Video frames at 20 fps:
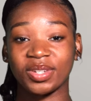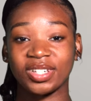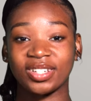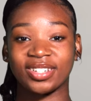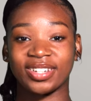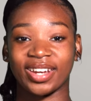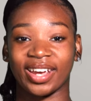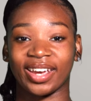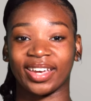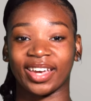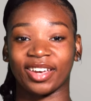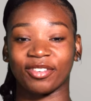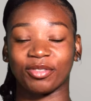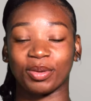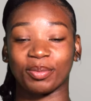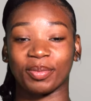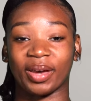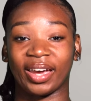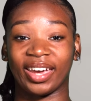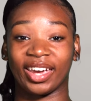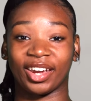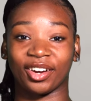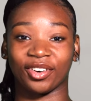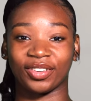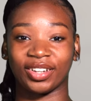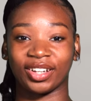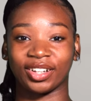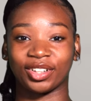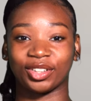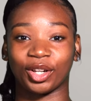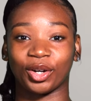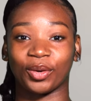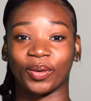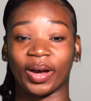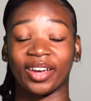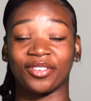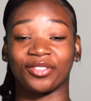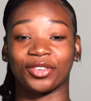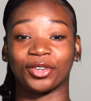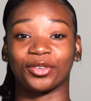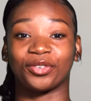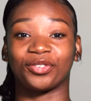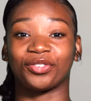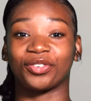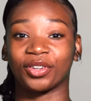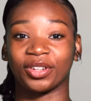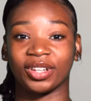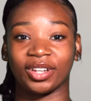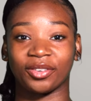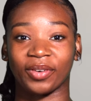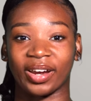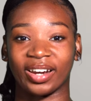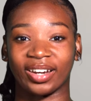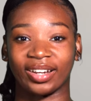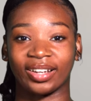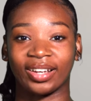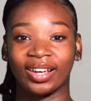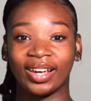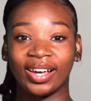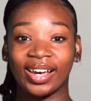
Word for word: Miss J gave me my area glow, I feel fully ready.